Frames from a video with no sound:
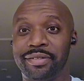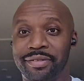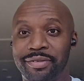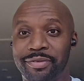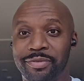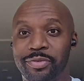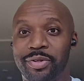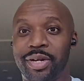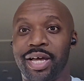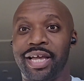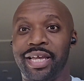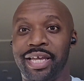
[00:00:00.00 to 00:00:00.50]

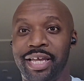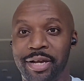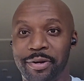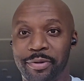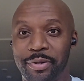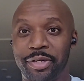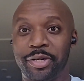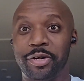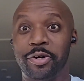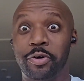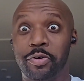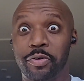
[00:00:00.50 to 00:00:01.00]
when I hear
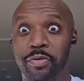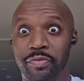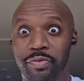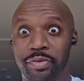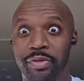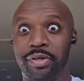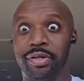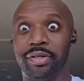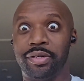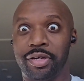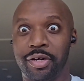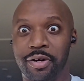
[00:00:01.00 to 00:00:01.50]
it
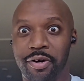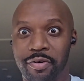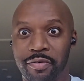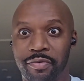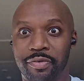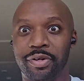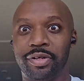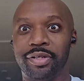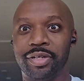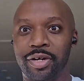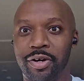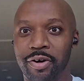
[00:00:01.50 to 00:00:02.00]
over and
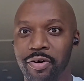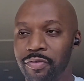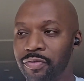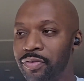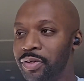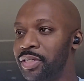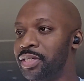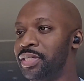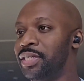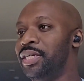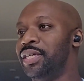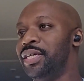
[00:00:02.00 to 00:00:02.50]
over and
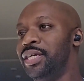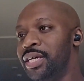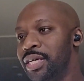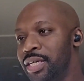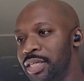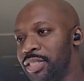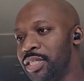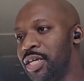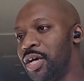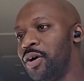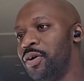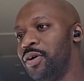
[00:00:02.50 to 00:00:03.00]
over.
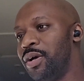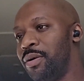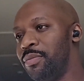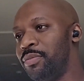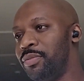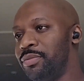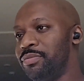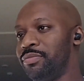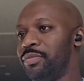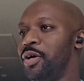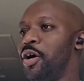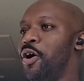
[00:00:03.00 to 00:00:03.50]
So I'm
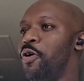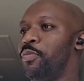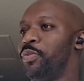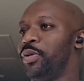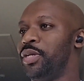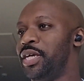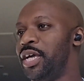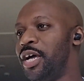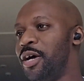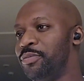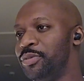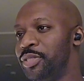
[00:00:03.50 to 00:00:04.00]
hoping
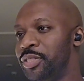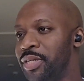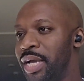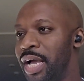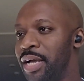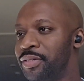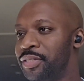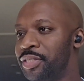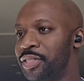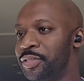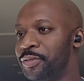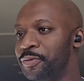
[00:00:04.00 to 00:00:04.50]
it helps you
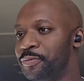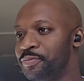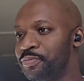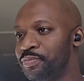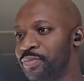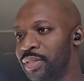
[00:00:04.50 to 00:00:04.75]
out too.